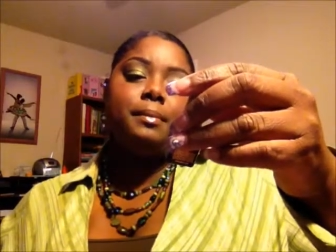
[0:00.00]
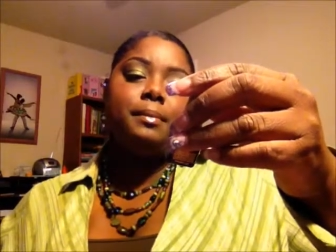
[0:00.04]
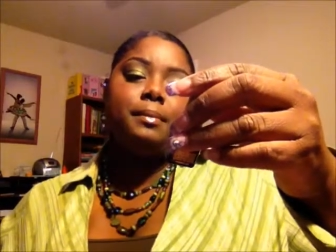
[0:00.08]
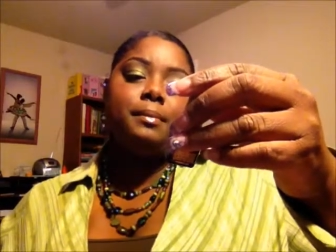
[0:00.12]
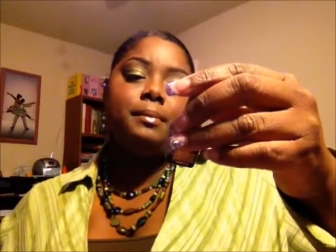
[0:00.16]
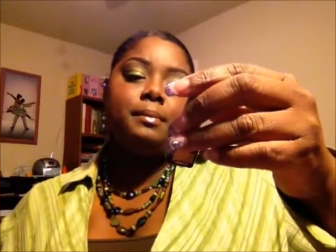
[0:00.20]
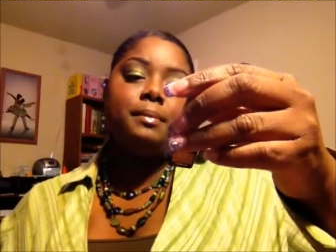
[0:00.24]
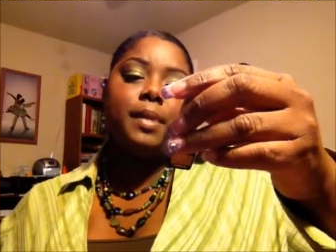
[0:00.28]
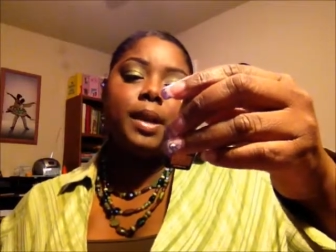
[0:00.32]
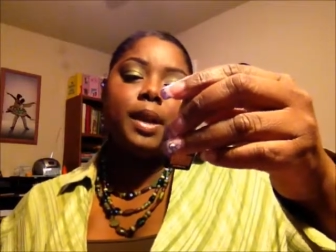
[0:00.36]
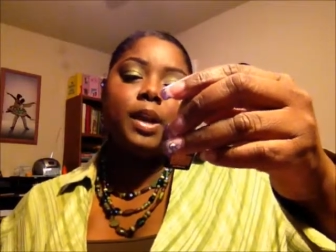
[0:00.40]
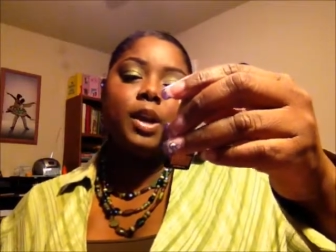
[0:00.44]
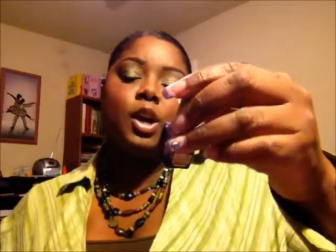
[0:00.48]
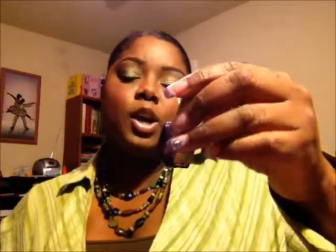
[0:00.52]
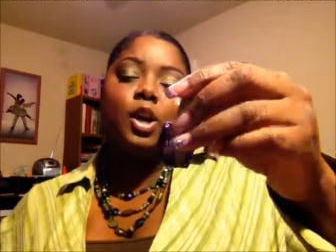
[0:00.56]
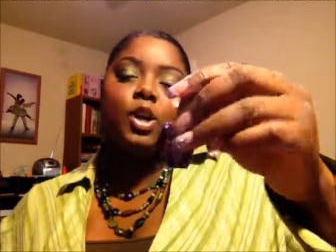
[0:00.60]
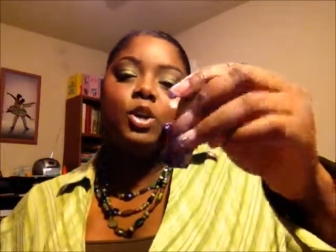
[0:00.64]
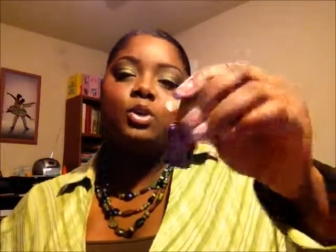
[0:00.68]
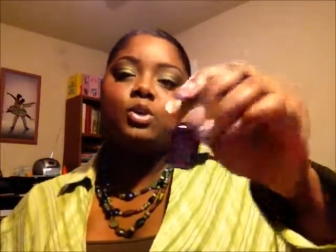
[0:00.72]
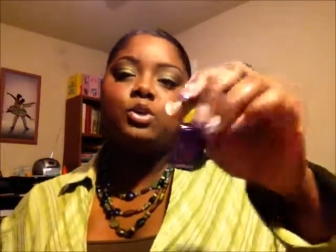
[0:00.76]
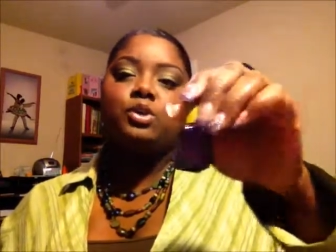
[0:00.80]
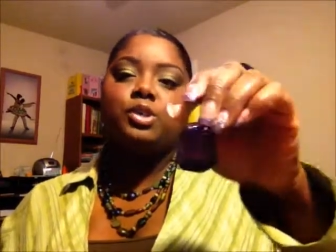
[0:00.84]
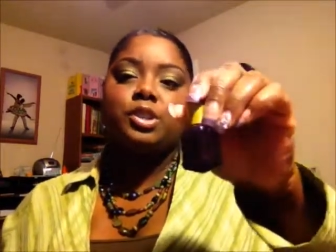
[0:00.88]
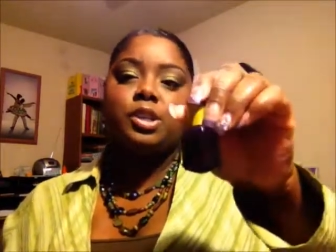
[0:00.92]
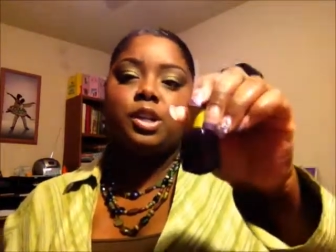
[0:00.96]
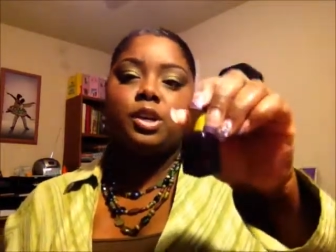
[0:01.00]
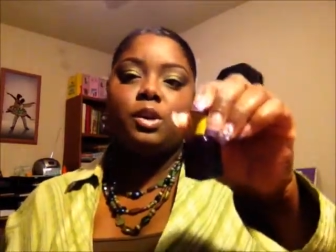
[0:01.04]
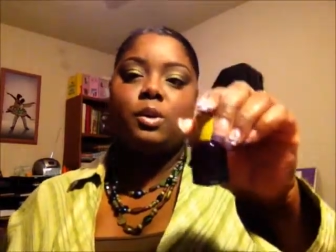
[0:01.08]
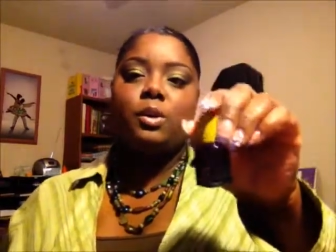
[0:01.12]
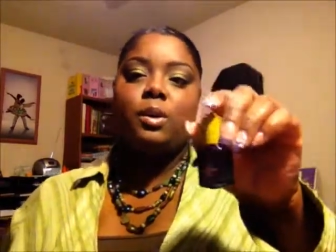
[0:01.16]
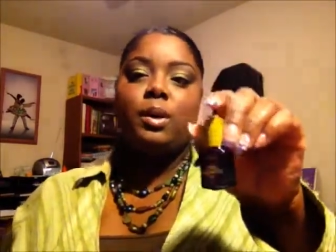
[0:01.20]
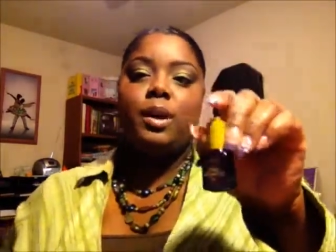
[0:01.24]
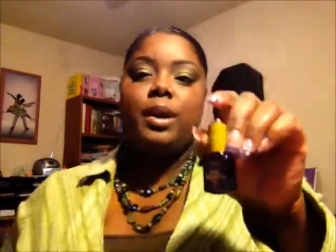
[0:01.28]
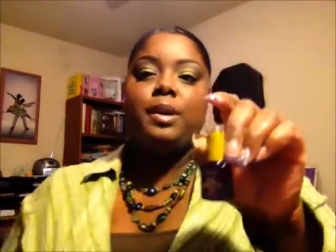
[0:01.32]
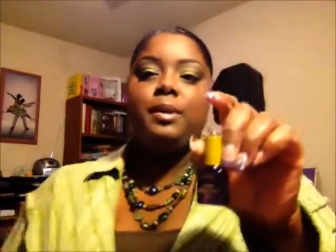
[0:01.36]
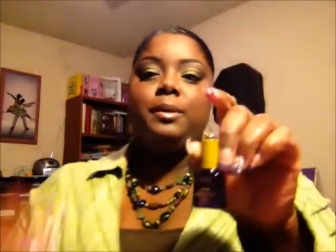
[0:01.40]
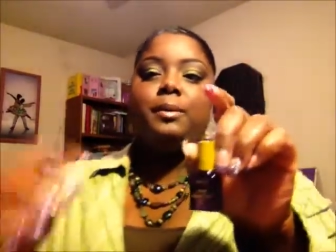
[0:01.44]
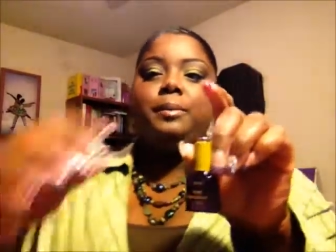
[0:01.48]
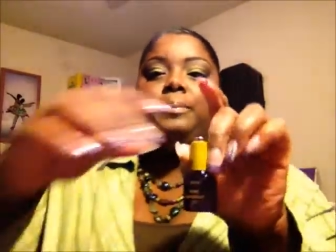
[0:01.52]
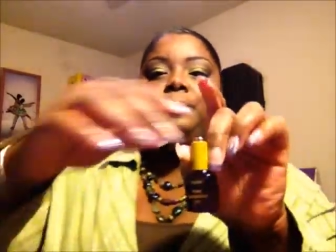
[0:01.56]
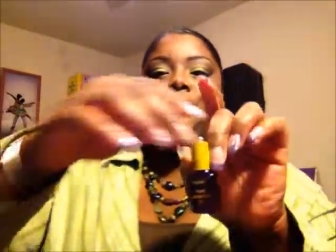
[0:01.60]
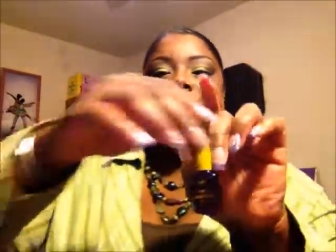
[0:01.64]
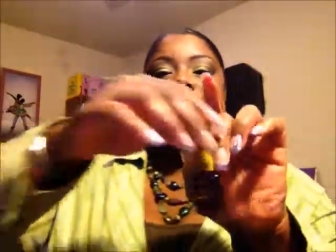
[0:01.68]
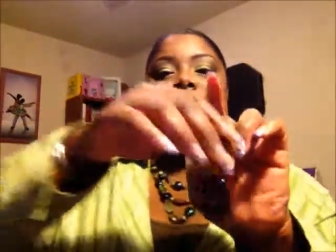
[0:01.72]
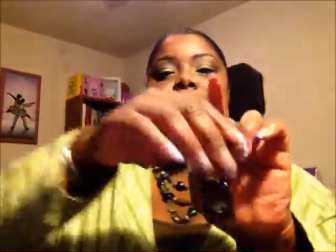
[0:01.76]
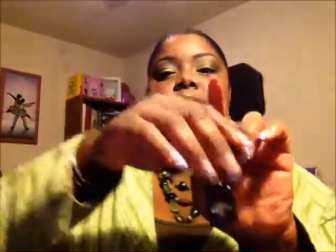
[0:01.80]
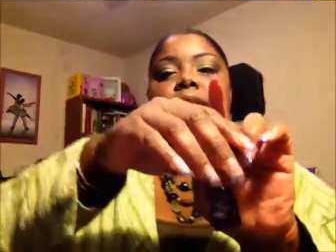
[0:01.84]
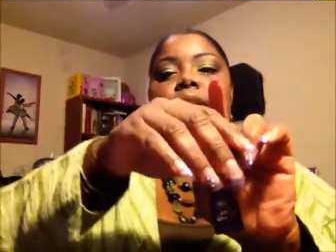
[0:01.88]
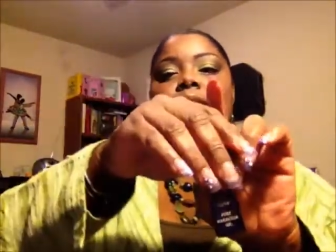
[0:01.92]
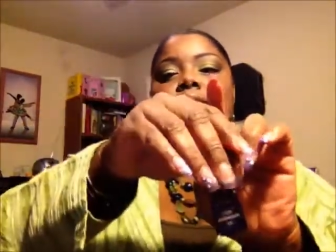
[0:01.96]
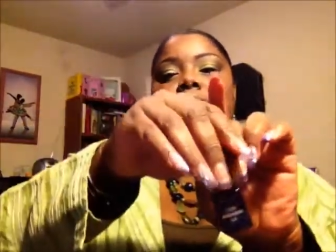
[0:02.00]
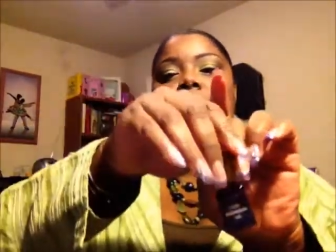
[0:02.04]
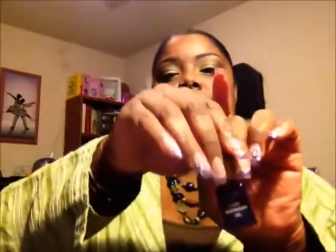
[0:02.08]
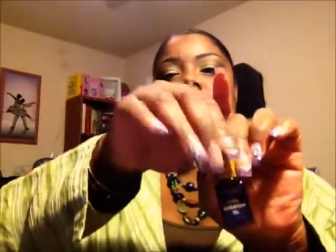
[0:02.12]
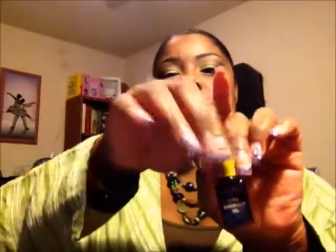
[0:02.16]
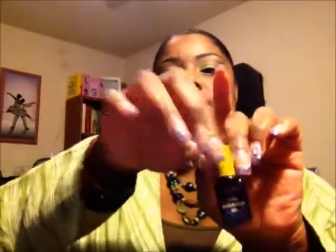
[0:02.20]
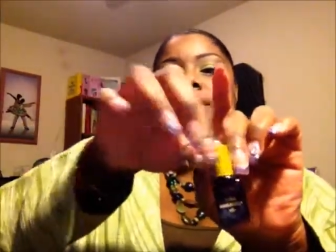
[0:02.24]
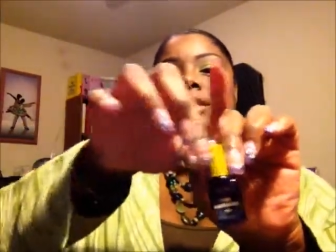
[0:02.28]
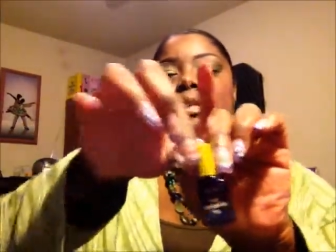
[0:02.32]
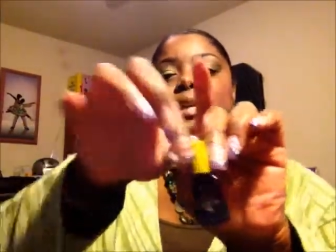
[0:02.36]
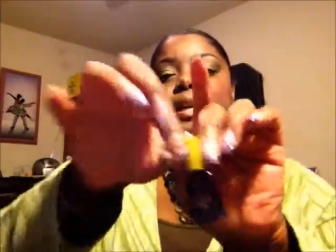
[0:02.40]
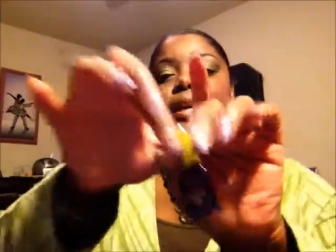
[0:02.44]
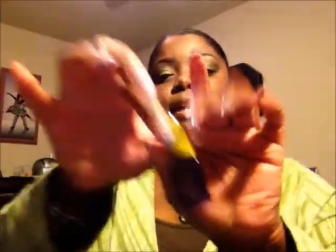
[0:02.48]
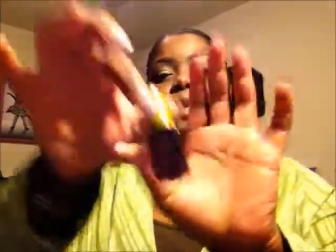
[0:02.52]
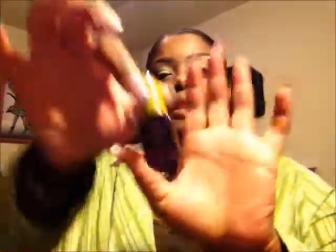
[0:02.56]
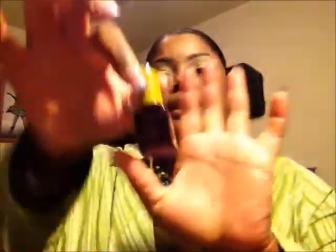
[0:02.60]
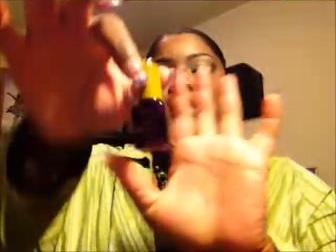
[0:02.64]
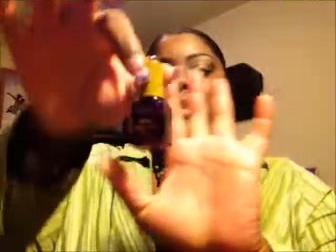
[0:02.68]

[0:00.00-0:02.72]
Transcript: Maracuja Oil. It looks like